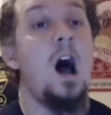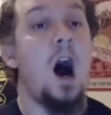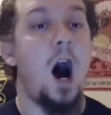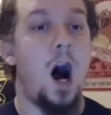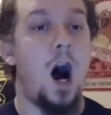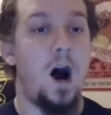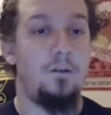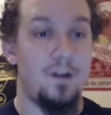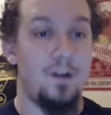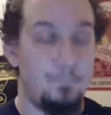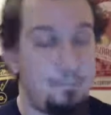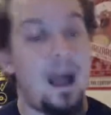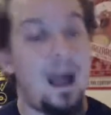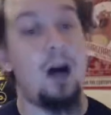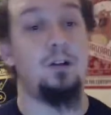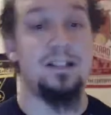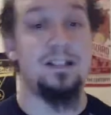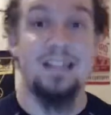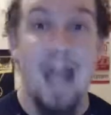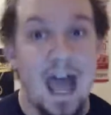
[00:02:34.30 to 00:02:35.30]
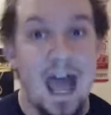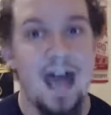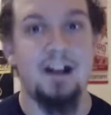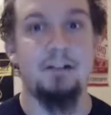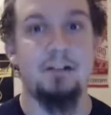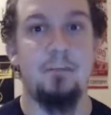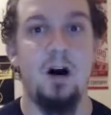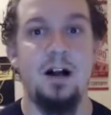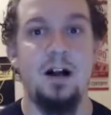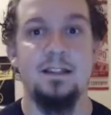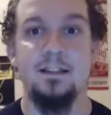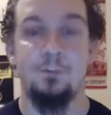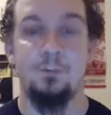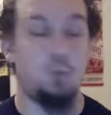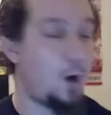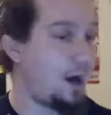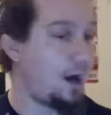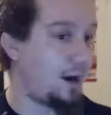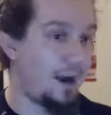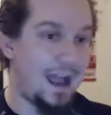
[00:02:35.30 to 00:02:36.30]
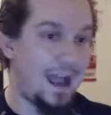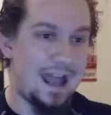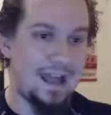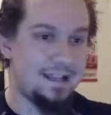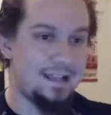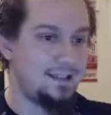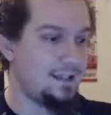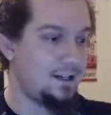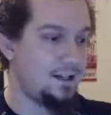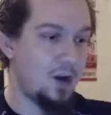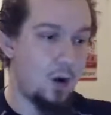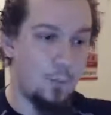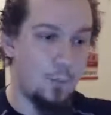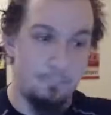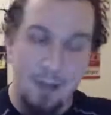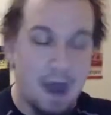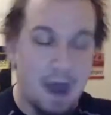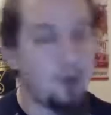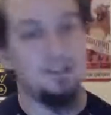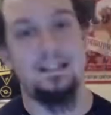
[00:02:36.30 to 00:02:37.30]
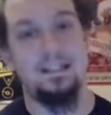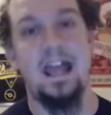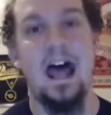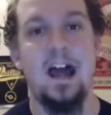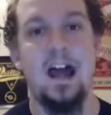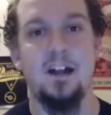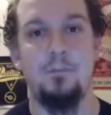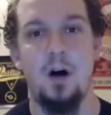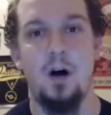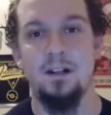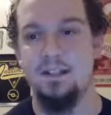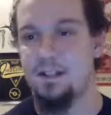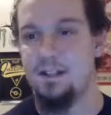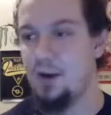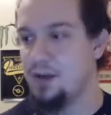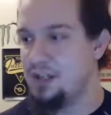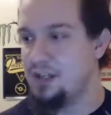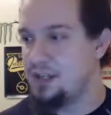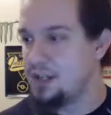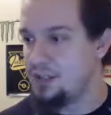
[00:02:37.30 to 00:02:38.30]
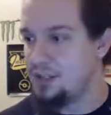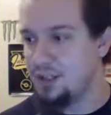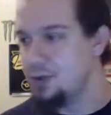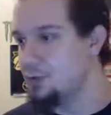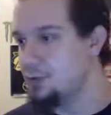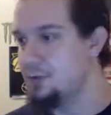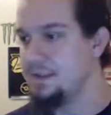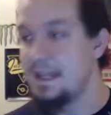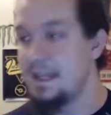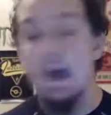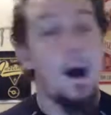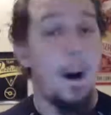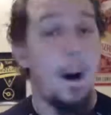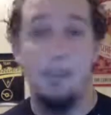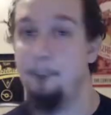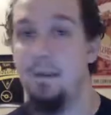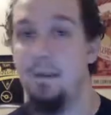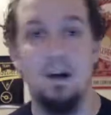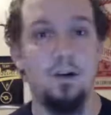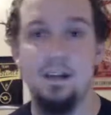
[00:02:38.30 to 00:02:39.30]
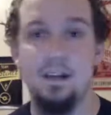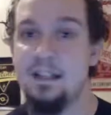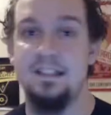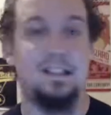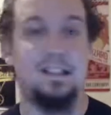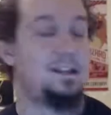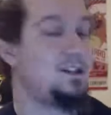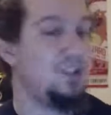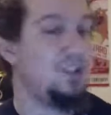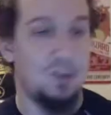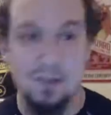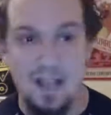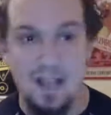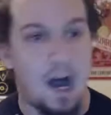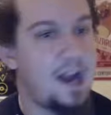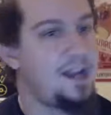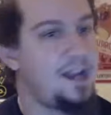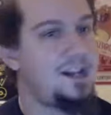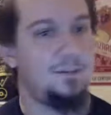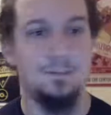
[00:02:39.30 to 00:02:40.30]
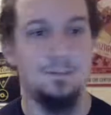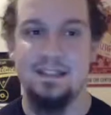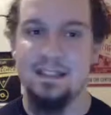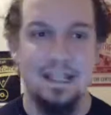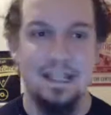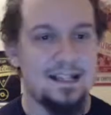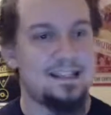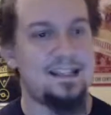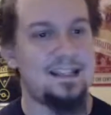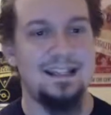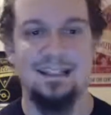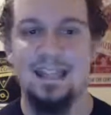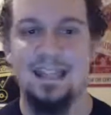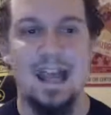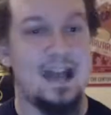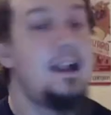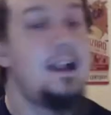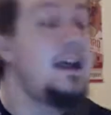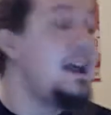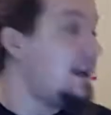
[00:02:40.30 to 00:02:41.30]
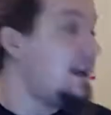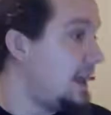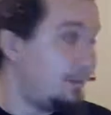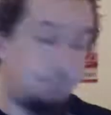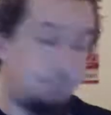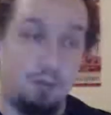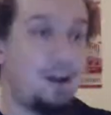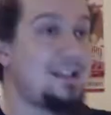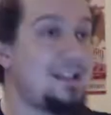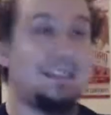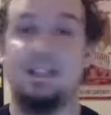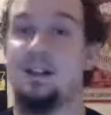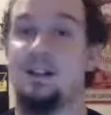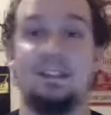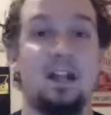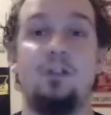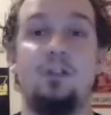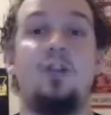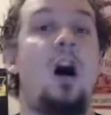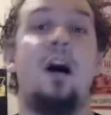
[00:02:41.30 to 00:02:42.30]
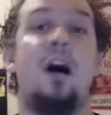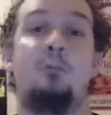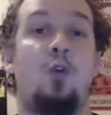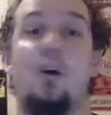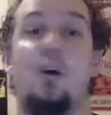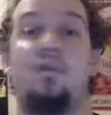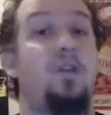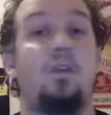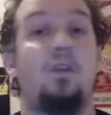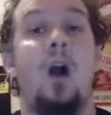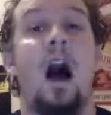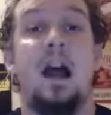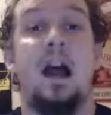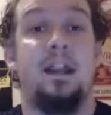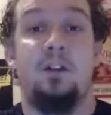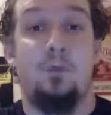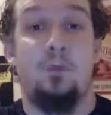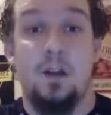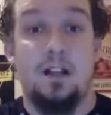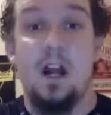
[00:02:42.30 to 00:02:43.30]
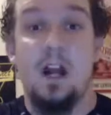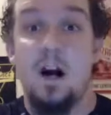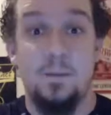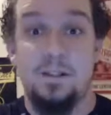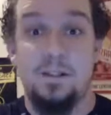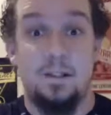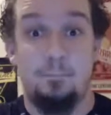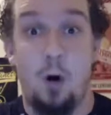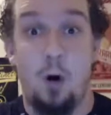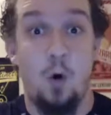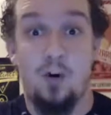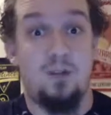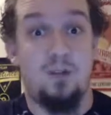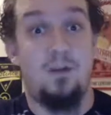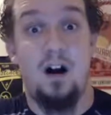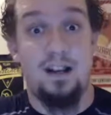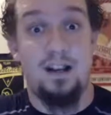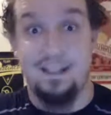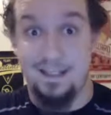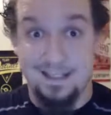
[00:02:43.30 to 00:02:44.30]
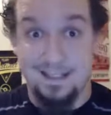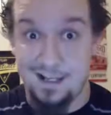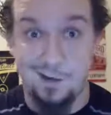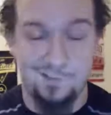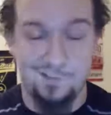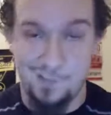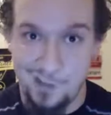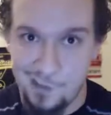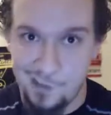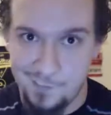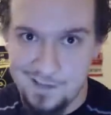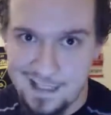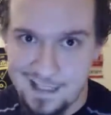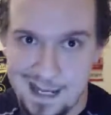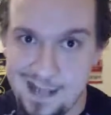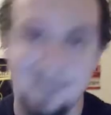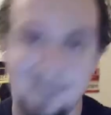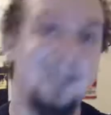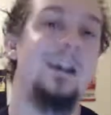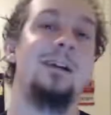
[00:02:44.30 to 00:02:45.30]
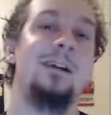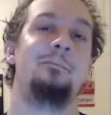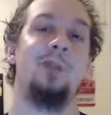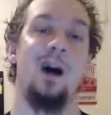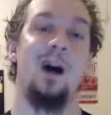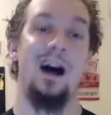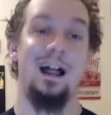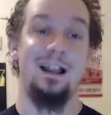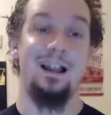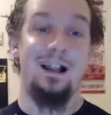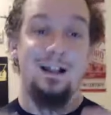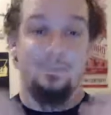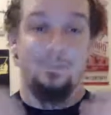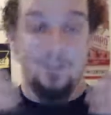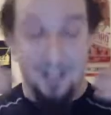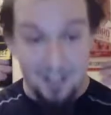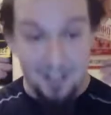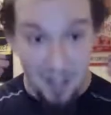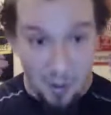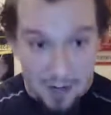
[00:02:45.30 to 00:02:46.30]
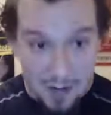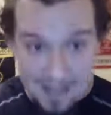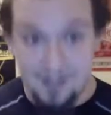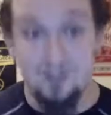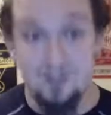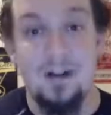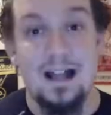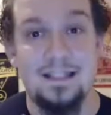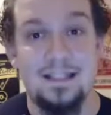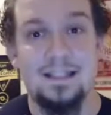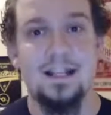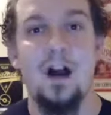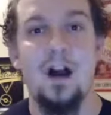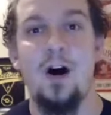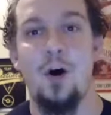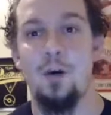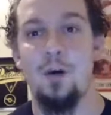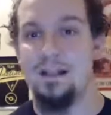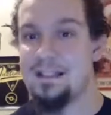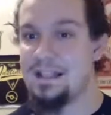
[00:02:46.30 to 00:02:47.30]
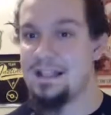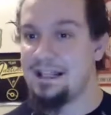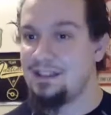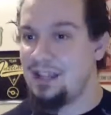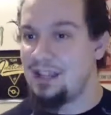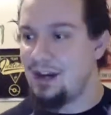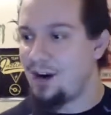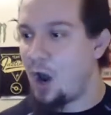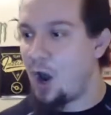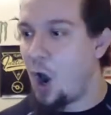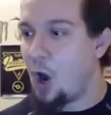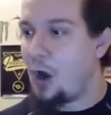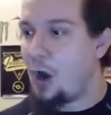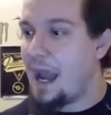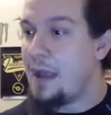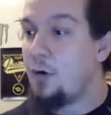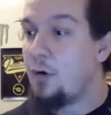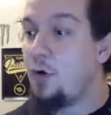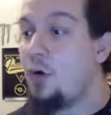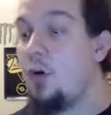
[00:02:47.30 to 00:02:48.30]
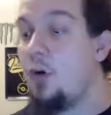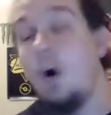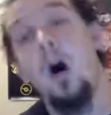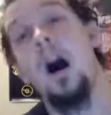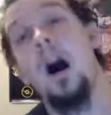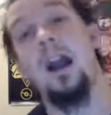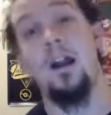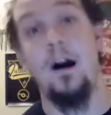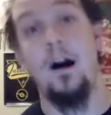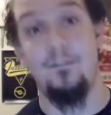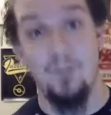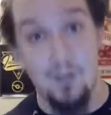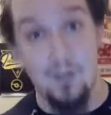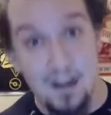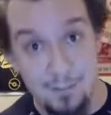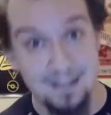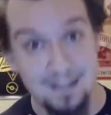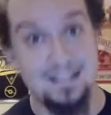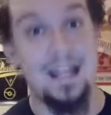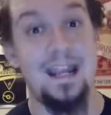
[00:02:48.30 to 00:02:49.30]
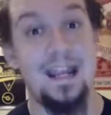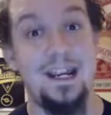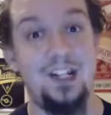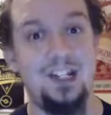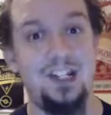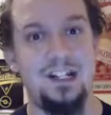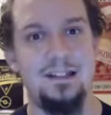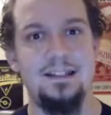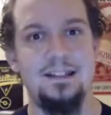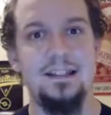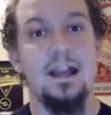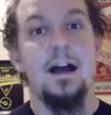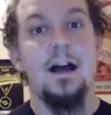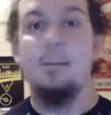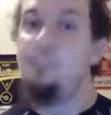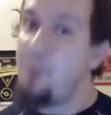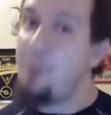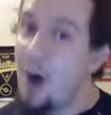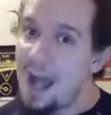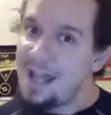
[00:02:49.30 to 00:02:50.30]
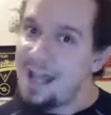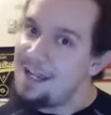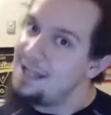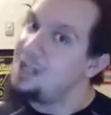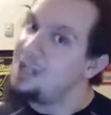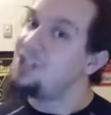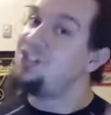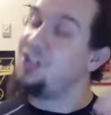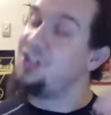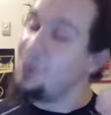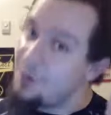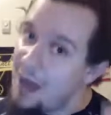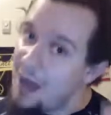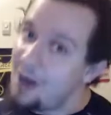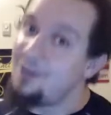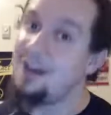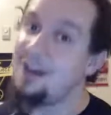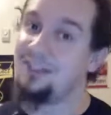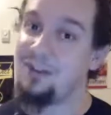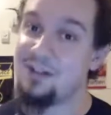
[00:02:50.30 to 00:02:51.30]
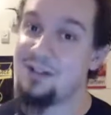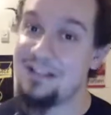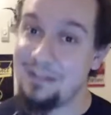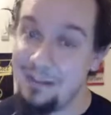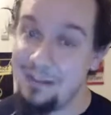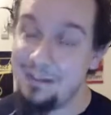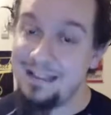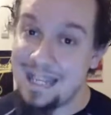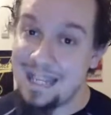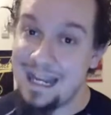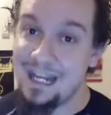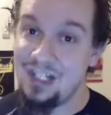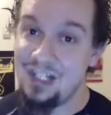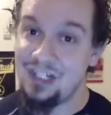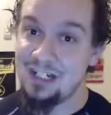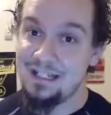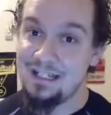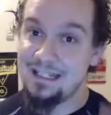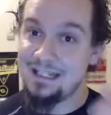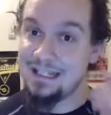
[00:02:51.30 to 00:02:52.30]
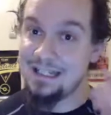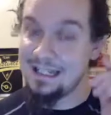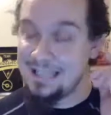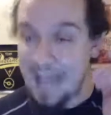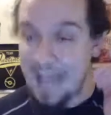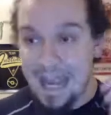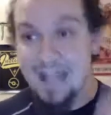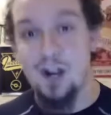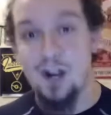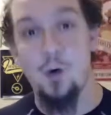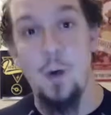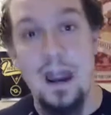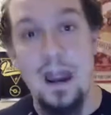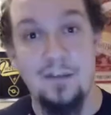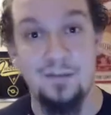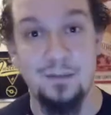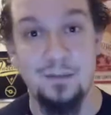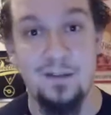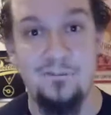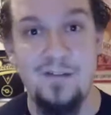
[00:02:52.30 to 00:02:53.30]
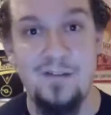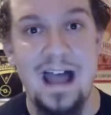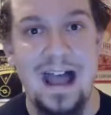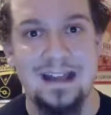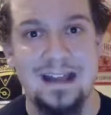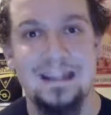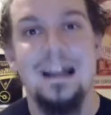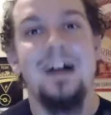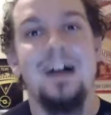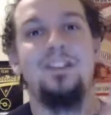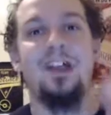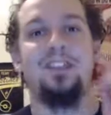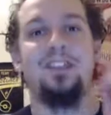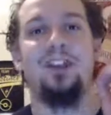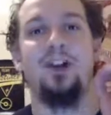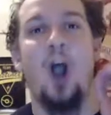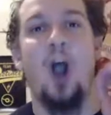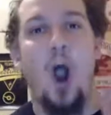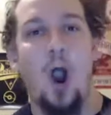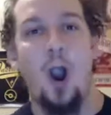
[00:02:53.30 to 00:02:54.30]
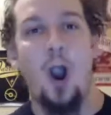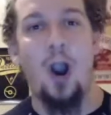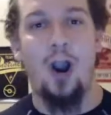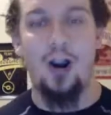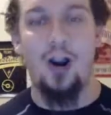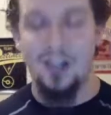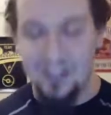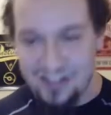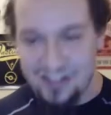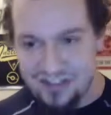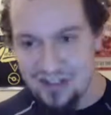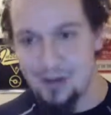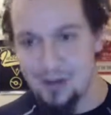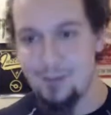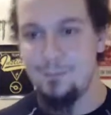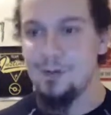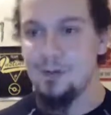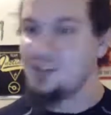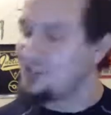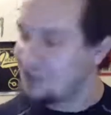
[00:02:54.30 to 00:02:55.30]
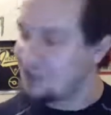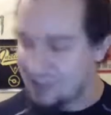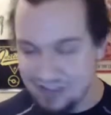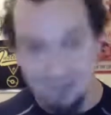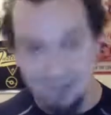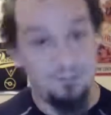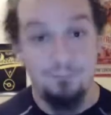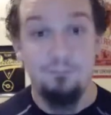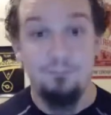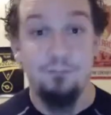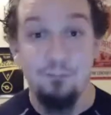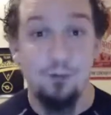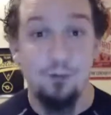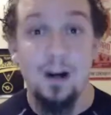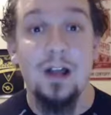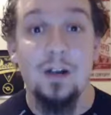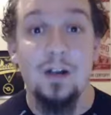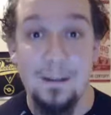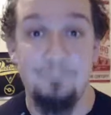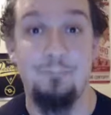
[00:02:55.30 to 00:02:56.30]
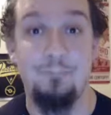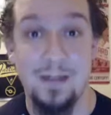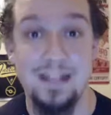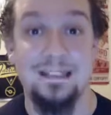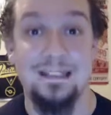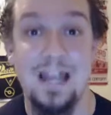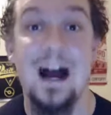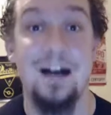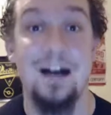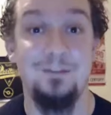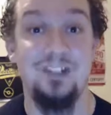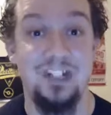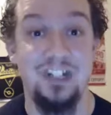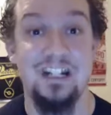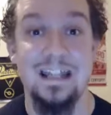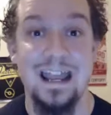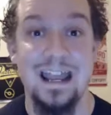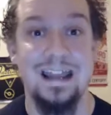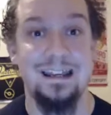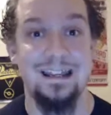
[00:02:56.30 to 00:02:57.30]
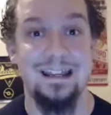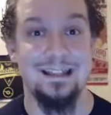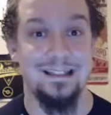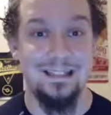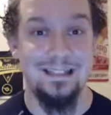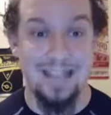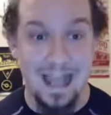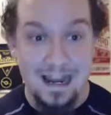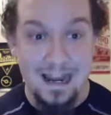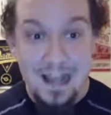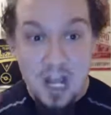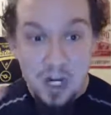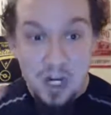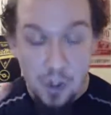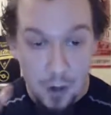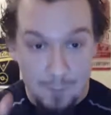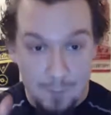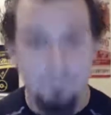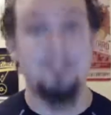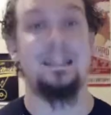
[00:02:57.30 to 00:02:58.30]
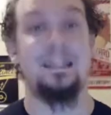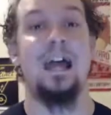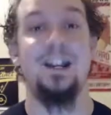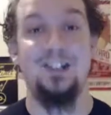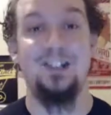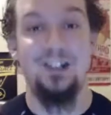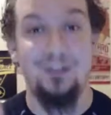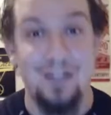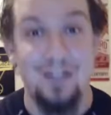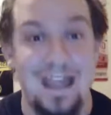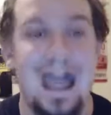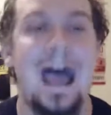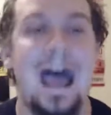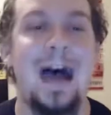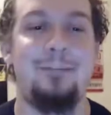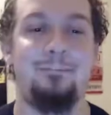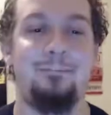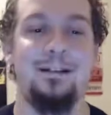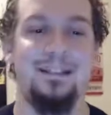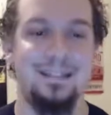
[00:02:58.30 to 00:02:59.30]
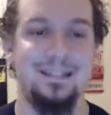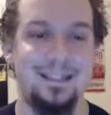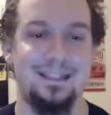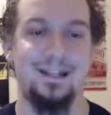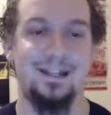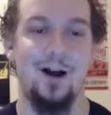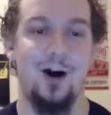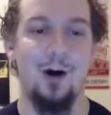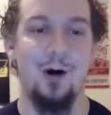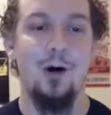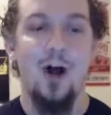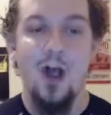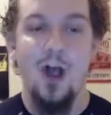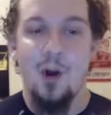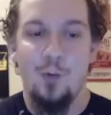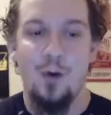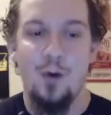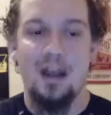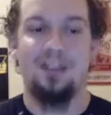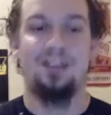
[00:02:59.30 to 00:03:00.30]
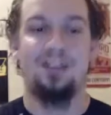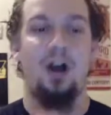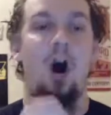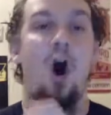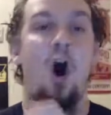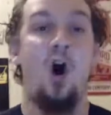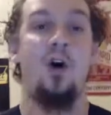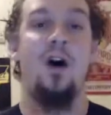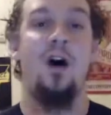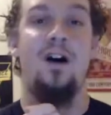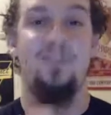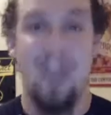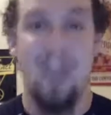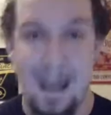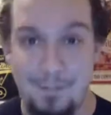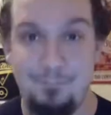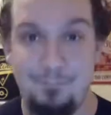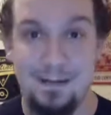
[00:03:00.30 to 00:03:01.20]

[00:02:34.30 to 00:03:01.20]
of Balanced Hackmons, whereas, you know, Balanced Hackmons, you know, you can use abilities, you can use items, things like that, and plus there's a lot more variety when it comes to Pokemon itself, you know what I'm saying? But, you know, in Let's Go, it's like there are a lot of limitations, but do not let those limitations take away from the fact that there are some really big time shenanigans that could potentially happen. So with all of that